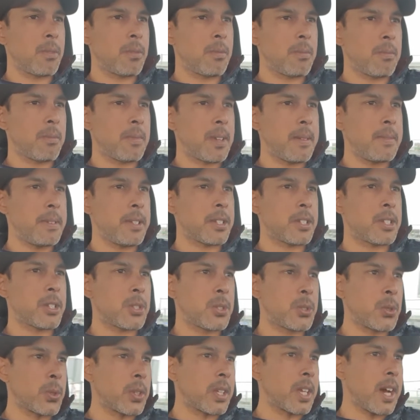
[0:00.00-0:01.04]
Maybe it's
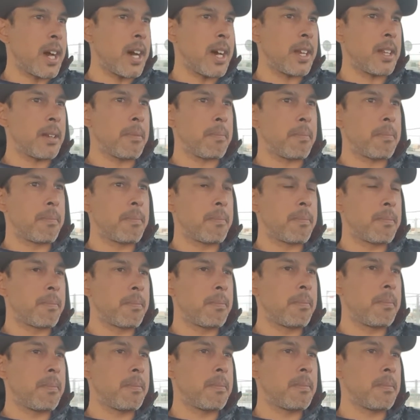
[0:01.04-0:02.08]
Stuttgart
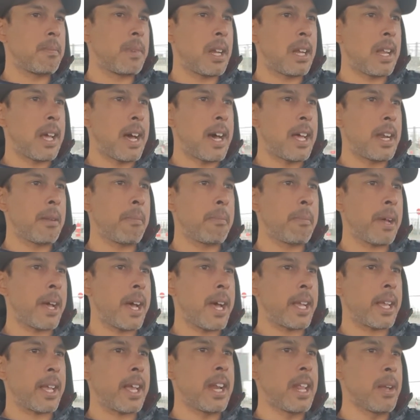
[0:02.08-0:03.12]
and Milan and
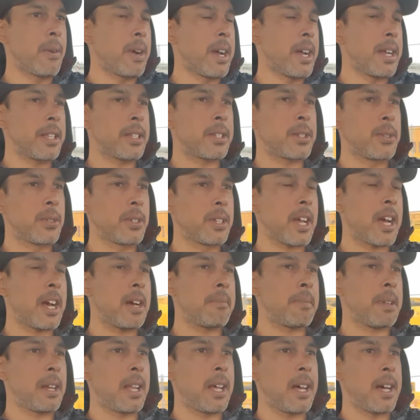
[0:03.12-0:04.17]
back. Anyway, Stuttgart,
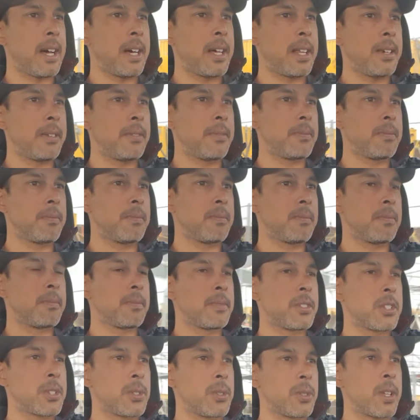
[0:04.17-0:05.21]
Milan,
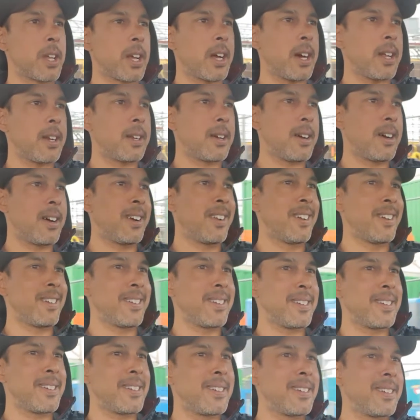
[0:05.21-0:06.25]
Stuttgart. I
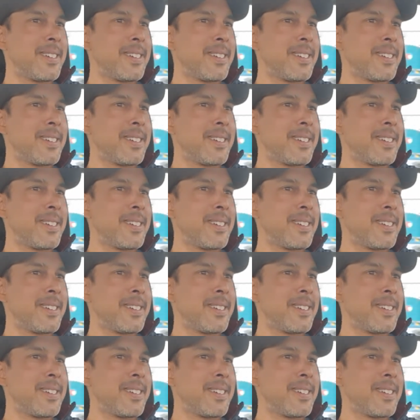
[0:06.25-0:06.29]
don't know.